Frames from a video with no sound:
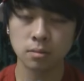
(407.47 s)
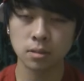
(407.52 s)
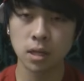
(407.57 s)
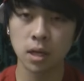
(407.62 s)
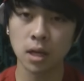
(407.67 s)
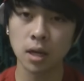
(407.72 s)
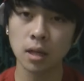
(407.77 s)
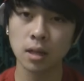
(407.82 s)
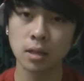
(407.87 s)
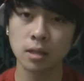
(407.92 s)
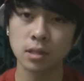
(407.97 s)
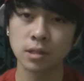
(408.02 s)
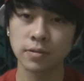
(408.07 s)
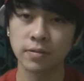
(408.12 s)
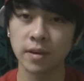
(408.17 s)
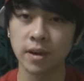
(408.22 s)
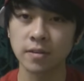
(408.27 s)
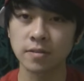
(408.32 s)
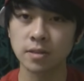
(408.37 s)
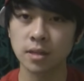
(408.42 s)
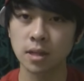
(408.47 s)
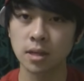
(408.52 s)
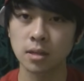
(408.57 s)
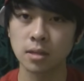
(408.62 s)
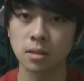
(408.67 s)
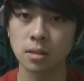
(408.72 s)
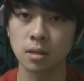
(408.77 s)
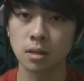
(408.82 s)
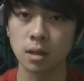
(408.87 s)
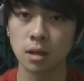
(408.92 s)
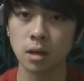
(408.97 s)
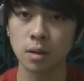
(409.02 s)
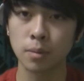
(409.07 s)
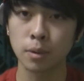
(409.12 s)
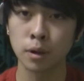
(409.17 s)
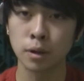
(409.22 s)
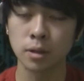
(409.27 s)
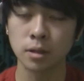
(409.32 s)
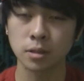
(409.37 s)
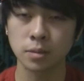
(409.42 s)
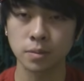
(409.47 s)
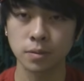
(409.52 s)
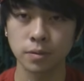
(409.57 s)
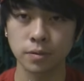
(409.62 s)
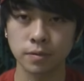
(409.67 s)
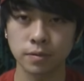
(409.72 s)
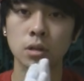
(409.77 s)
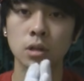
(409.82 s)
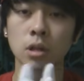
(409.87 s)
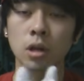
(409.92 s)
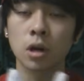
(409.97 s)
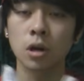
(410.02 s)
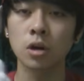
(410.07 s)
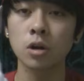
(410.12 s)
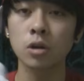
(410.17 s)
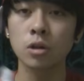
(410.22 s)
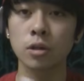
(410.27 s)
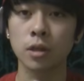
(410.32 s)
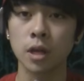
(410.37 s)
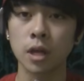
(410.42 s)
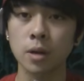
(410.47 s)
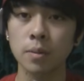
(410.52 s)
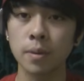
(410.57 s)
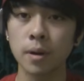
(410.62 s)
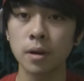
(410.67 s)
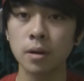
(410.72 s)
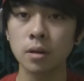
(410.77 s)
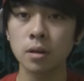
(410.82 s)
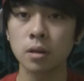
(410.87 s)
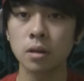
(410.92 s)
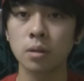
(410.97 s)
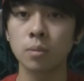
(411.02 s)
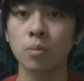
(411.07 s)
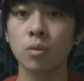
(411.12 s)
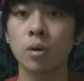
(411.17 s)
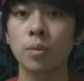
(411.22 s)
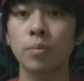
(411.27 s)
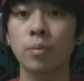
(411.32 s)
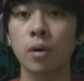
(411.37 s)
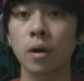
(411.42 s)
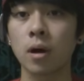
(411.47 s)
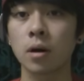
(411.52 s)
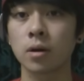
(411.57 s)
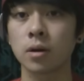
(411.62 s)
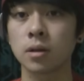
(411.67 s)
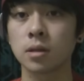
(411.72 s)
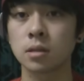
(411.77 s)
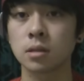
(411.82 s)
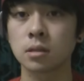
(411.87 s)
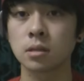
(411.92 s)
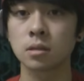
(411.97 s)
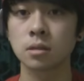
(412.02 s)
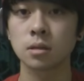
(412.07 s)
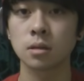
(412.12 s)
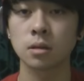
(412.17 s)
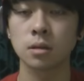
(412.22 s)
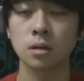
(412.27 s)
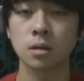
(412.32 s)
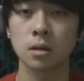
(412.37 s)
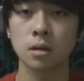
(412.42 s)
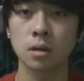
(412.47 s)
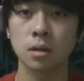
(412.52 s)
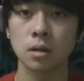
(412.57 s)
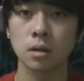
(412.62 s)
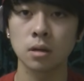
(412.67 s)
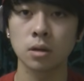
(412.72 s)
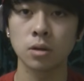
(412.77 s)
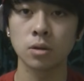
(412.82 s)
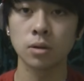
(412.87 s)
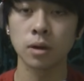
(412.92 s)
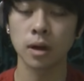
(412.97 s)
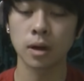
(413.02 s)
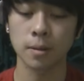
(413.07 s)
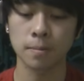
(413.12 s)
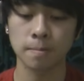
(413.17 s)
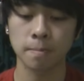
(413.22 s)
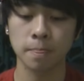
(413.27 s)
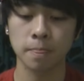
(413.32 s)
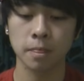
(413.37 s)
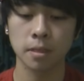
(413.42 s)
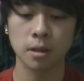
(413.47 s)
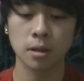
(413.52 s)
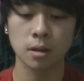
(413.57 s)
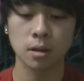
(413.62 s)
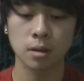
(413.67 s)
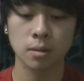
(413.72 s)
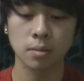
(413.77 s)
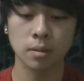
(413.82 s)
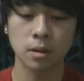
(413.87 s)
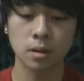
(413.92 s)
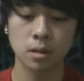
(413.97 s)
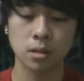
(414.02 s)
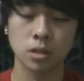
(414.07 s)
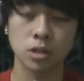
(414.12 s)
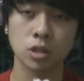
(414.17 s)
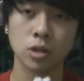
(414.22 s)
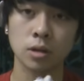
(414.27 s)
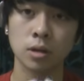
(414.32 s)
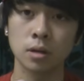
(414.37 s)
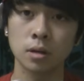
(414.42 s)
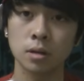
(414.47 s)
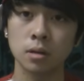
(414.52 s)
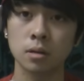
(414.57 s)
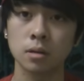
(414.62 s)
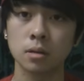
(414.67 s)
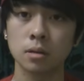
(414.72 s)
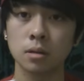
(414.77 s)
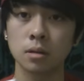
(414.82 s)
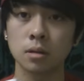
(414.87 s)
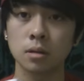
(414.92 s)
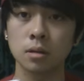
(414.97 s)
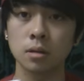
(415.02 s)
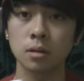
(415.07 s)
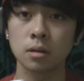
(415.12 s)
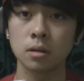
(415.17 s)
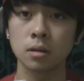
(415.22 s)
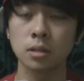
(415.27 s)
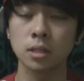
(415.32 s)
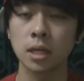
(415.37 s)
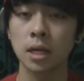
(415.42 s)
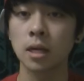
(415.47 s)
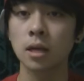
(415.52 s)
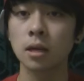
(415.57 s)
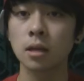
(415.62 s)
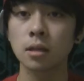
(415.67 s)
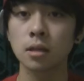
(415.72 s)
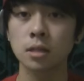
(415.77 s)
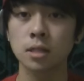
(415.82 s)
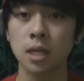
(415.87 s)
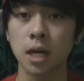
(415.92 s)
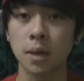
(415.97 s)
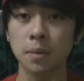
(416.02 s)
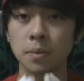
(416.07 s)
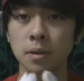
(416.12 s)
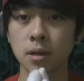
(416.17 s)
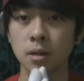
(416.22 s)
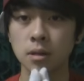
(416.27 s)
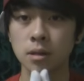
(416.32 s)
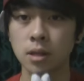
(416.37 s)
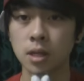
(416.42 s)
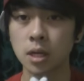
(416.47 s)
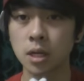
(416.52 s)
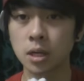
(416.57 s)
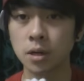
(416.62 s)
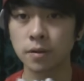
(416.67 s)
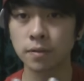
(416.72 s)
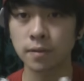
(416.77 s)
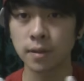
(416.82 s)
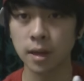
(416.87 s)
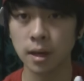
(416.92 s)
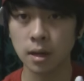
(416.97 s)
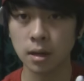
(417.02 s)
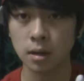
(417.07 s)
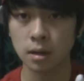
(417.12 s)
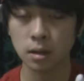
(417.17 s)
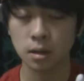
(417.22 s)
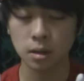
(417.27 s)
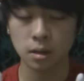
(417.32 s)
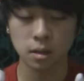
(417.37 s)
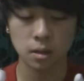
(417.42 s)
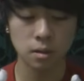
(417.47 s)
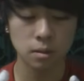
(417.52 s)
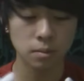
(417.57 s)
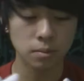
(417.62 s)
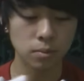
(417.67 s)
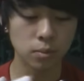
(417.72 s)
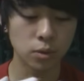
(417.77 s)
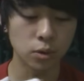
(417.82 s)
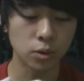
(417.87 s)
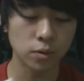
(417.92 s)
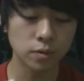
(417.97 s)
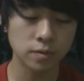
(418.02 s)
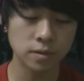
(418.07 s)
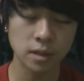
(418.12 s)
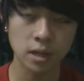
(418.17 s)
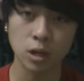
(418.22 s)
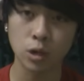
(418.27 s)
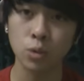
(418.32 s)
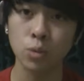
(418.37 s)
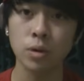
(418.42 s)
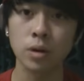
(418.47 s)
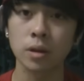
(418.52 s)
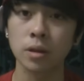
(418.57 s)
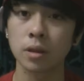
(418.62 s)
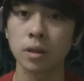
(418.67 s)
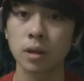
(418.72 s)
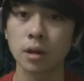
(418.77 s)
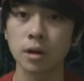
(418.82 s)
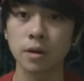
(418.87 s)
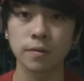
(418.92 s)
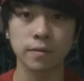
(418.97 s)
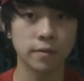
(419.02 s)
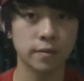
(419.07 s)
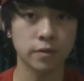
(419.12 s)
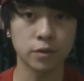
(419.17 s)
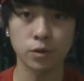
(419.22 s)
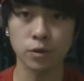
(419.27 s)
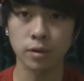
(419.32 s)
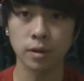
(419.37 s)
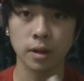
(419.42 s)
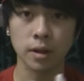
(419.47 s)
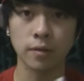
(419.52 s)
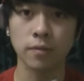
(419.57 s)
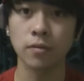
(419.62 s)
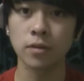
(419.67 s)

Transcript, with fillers: Take at least 5 seconds to think about each move. The longer you think about it, the more progress you get. Because you're taking the time to think of like moves that you wouldn't think of if you were like